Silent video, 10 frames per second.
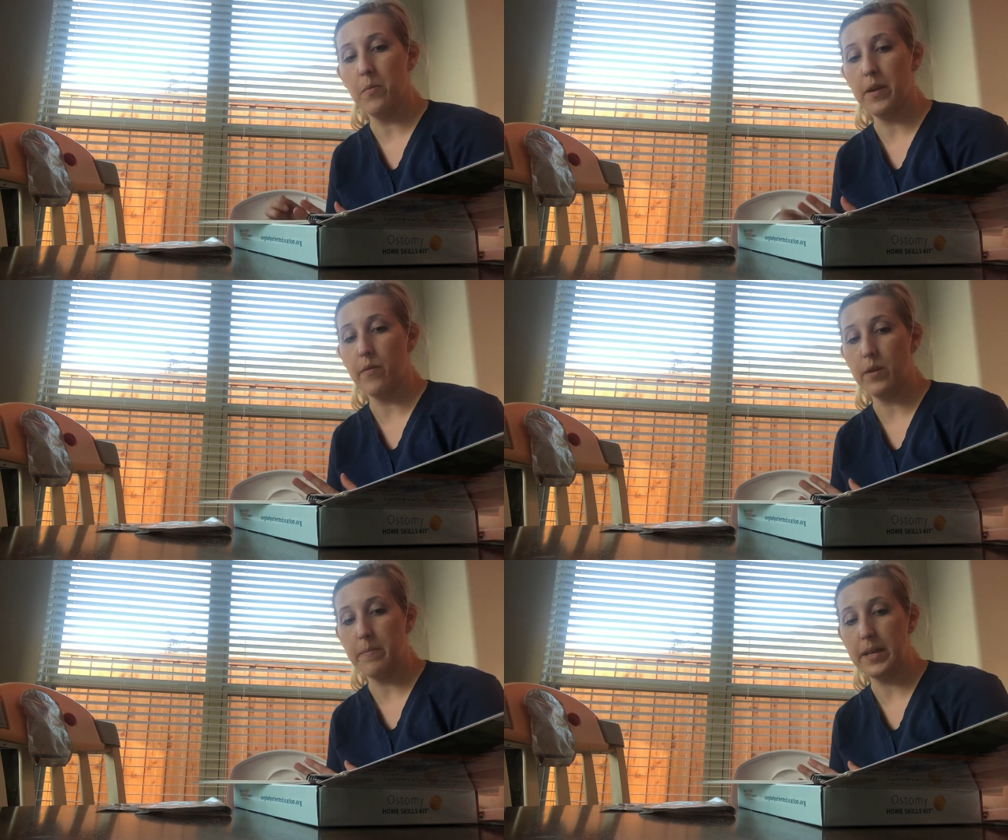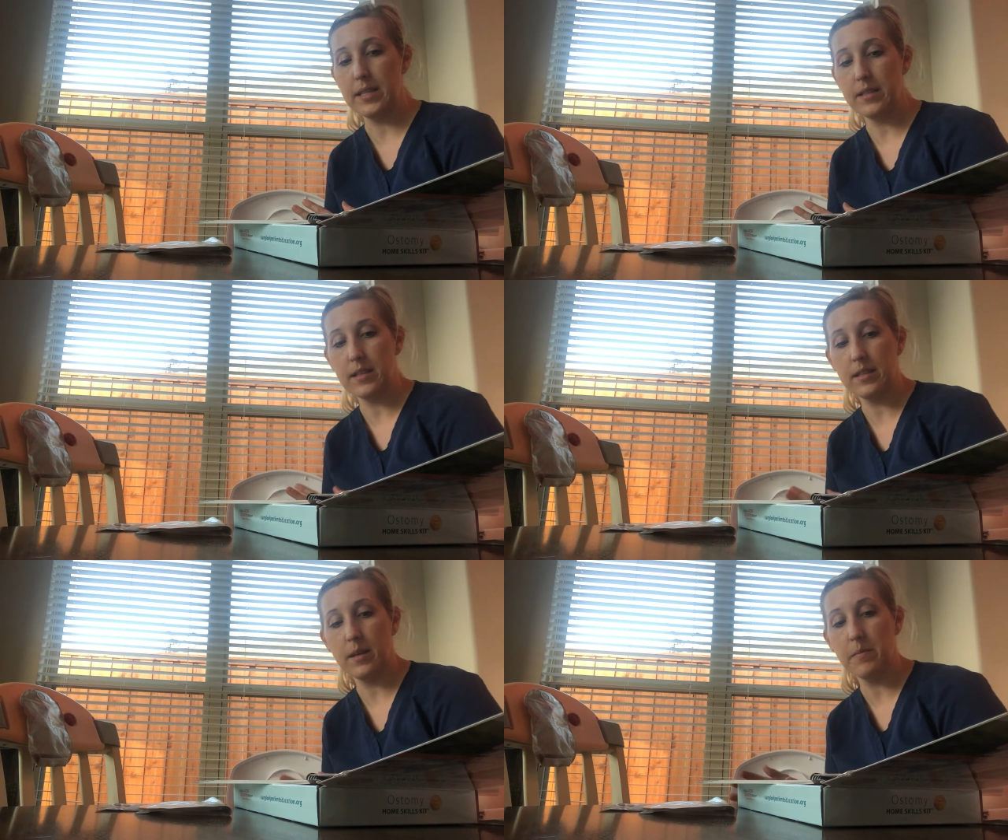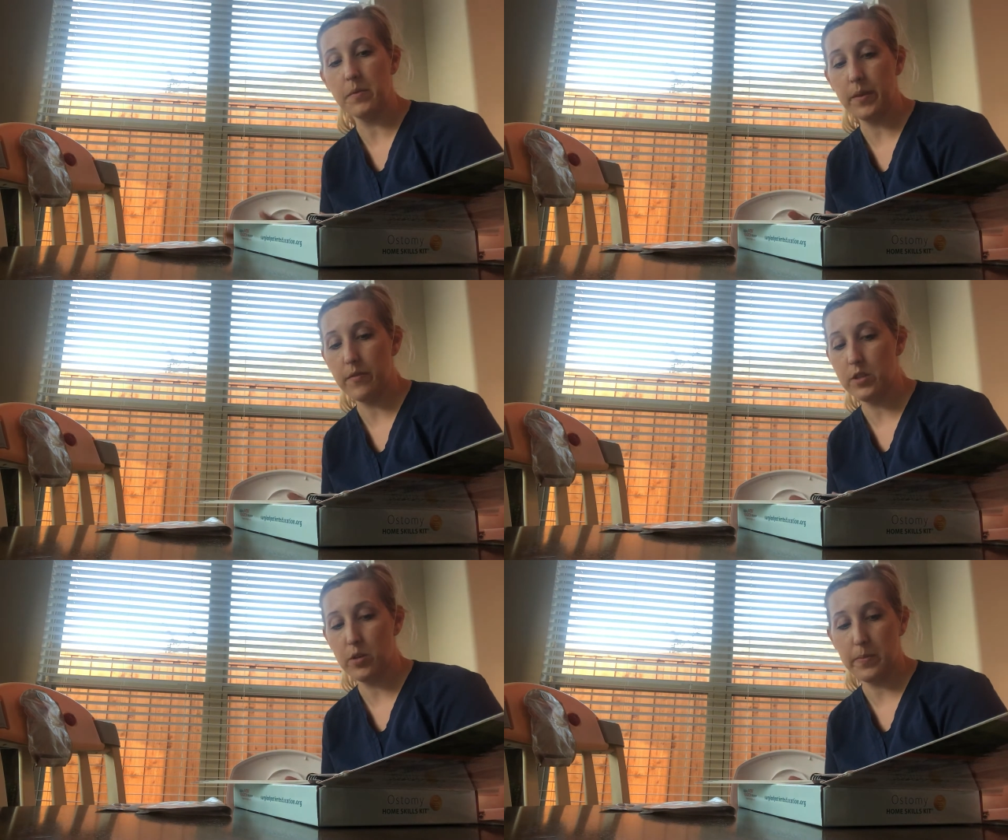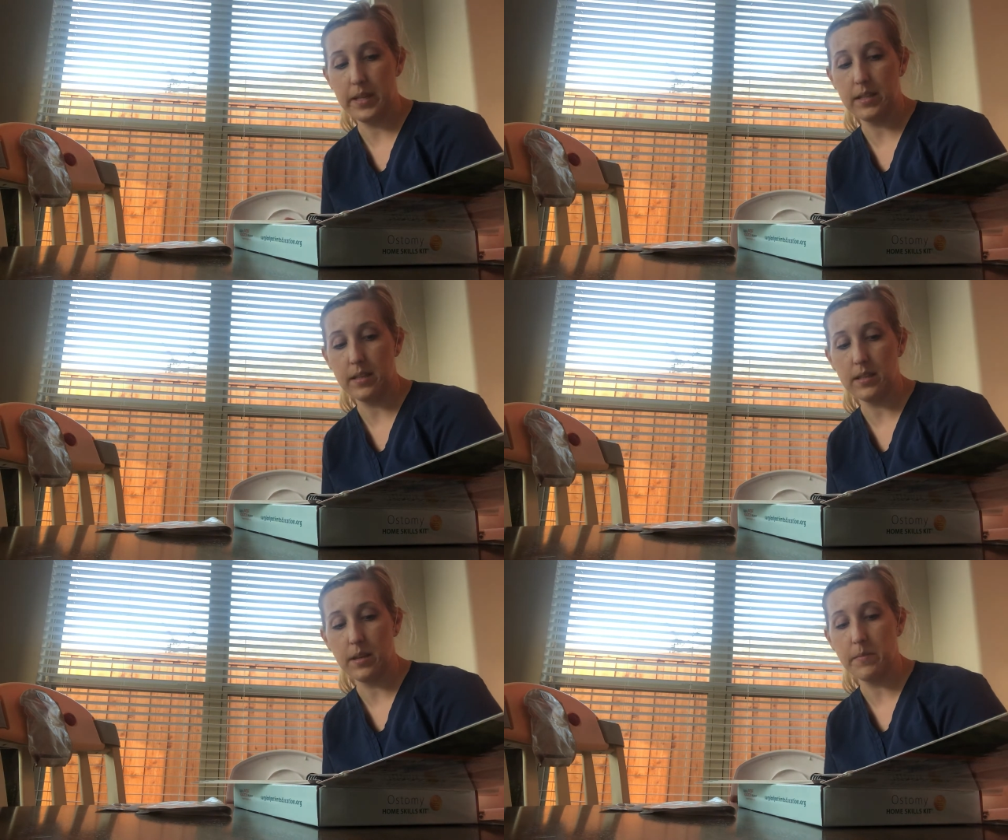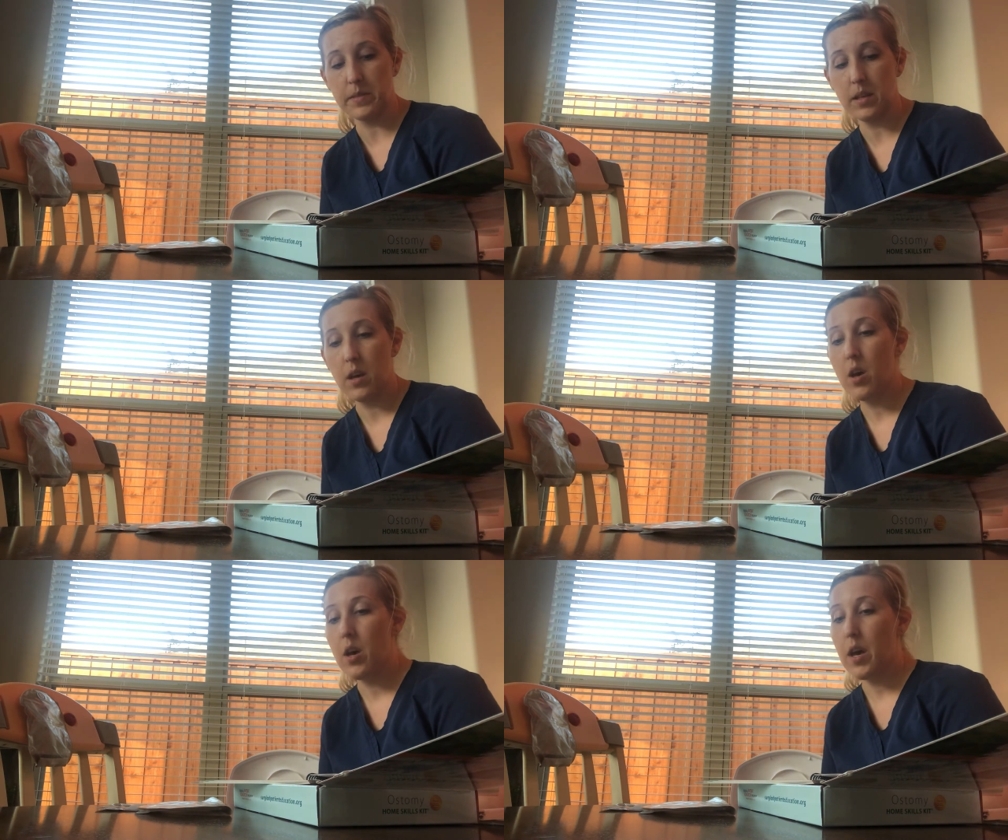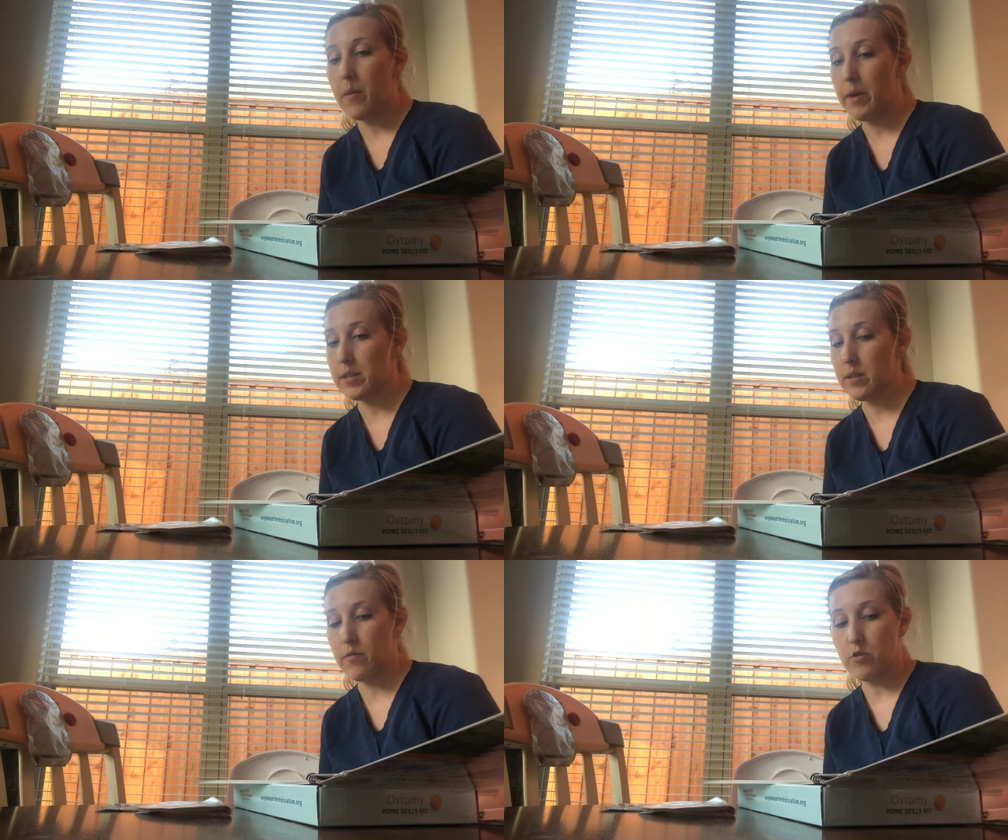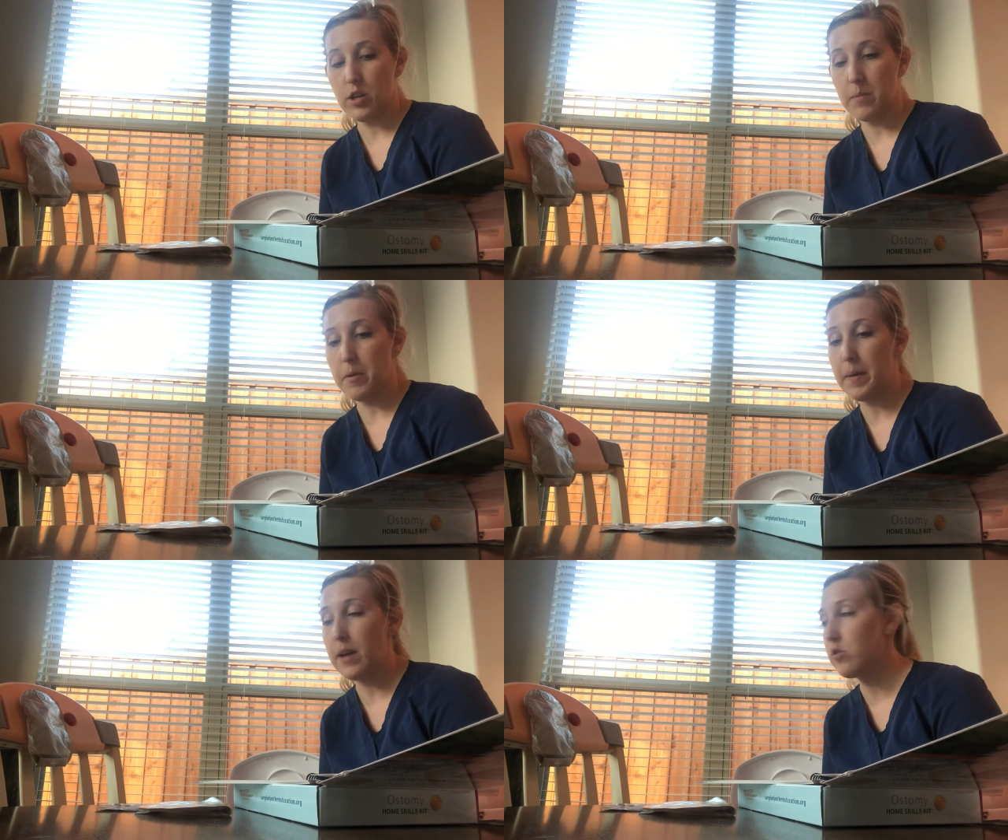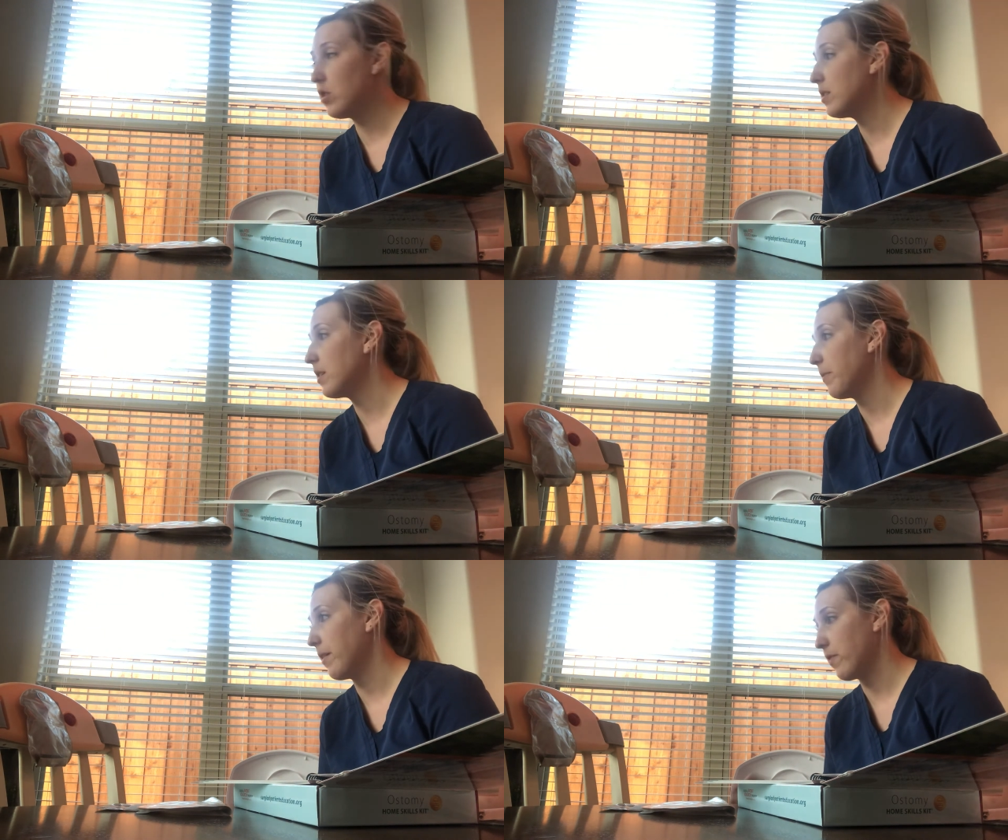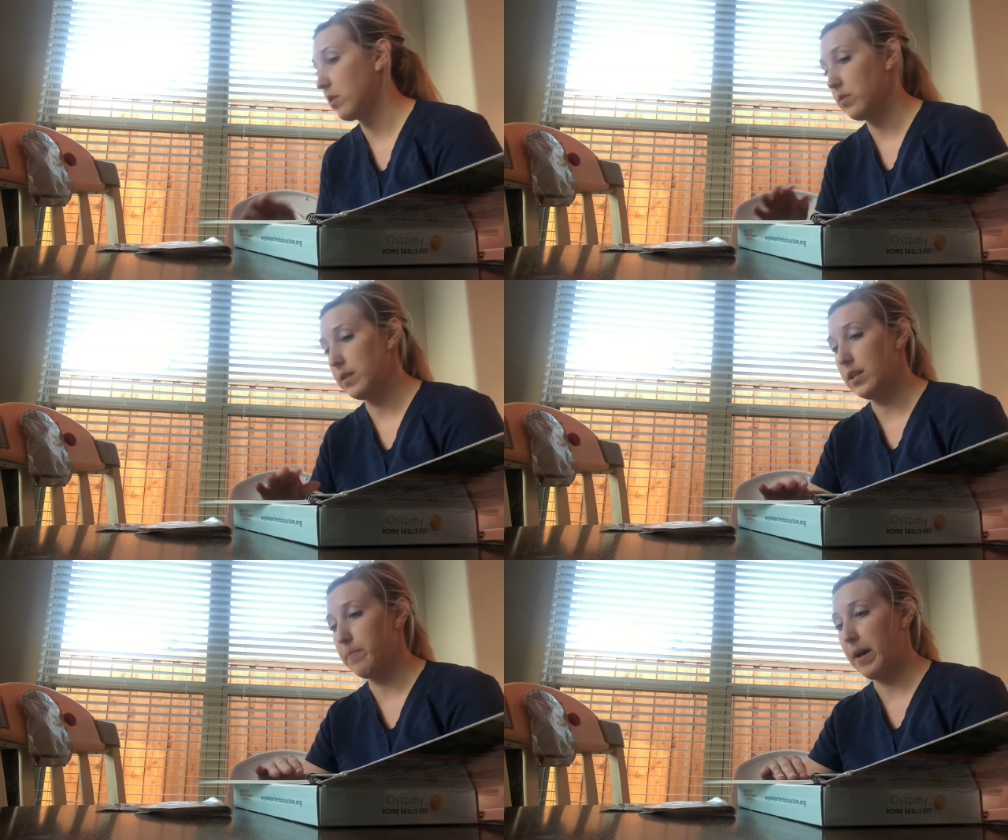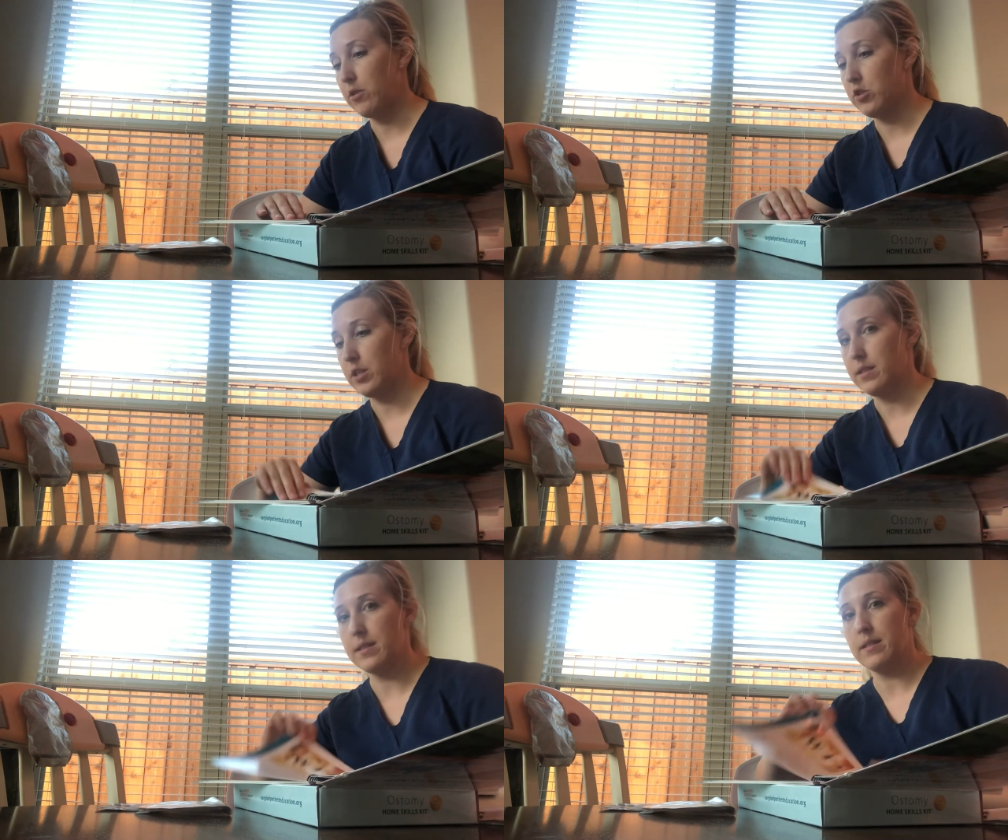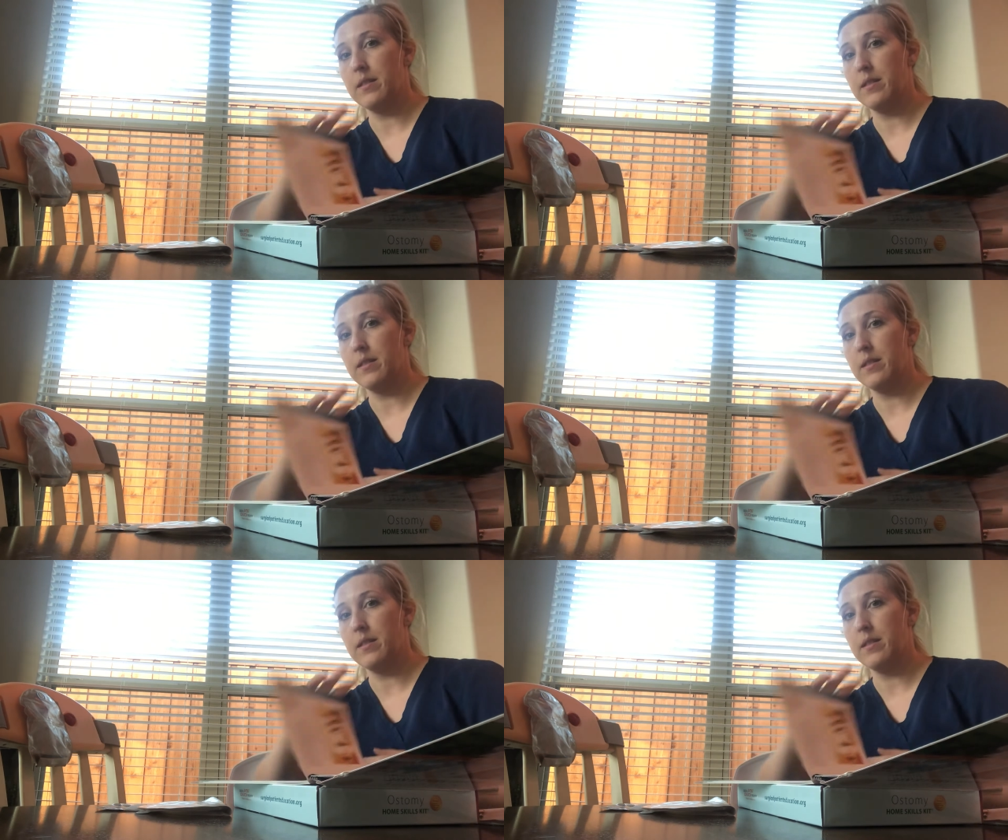We have one-piece systems, we have two-piece systems, we also have drainable pouches, and we have closed-ended pouches.